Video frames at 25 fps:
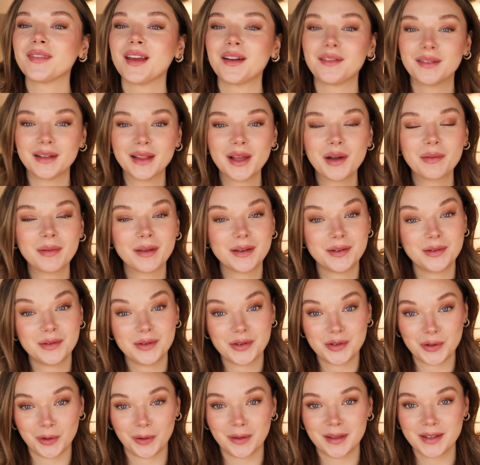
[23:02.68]
I really hope that you
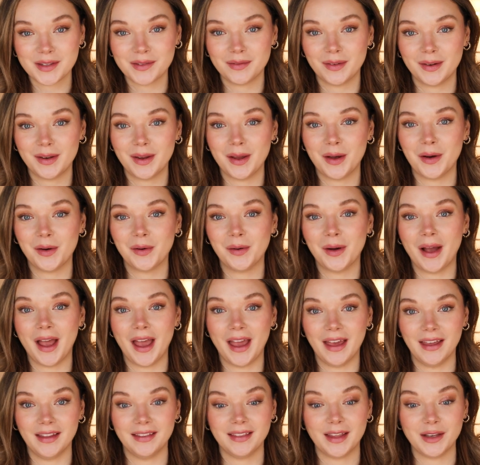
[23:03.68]
enjoyed this video
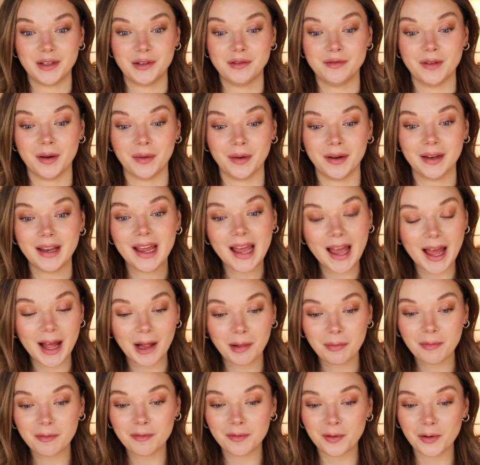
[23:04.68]
and that you found it
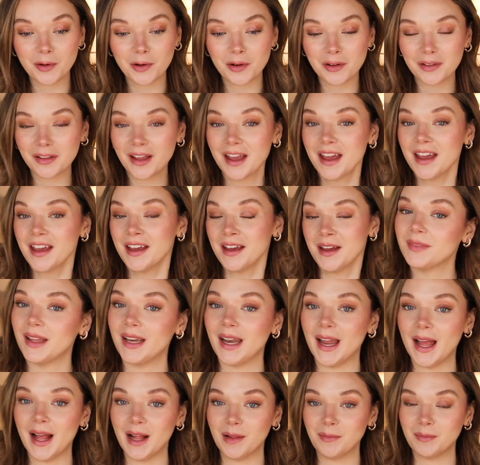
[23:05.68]
helpful, that
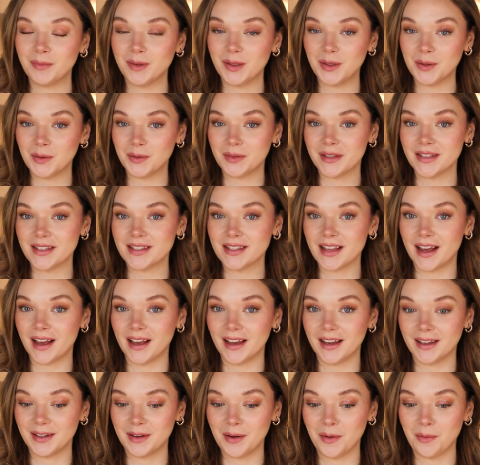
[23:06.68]
it helped you
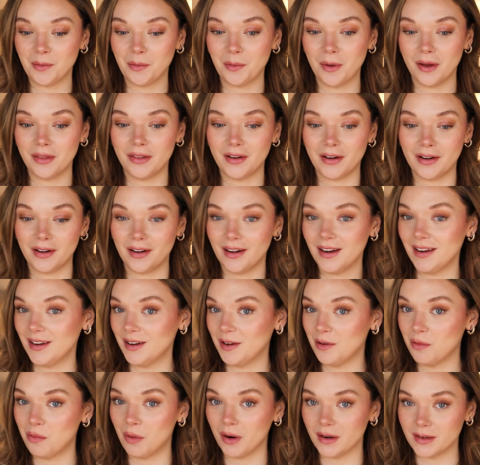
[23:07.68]
decide whether
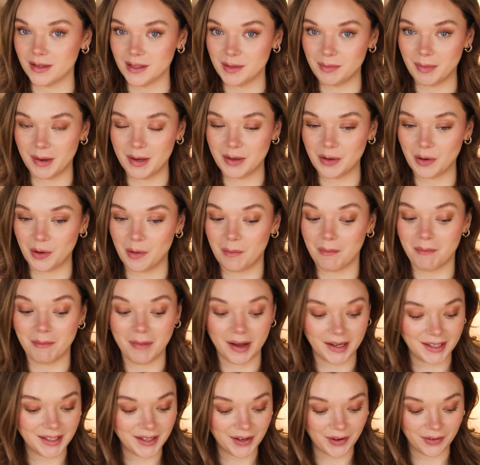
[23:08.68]
you want to spend your
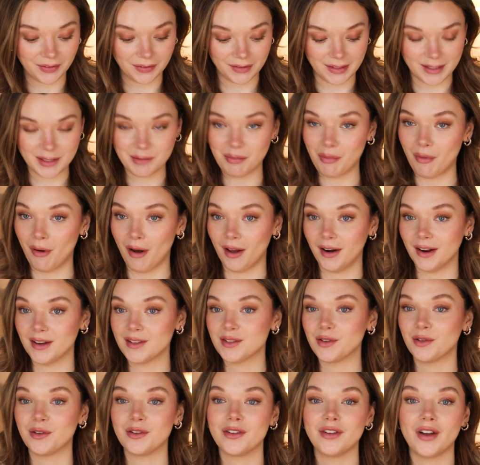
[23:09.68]
money on these
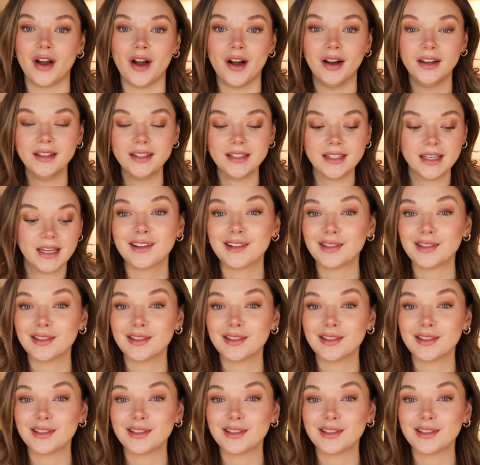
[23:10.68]
products or not.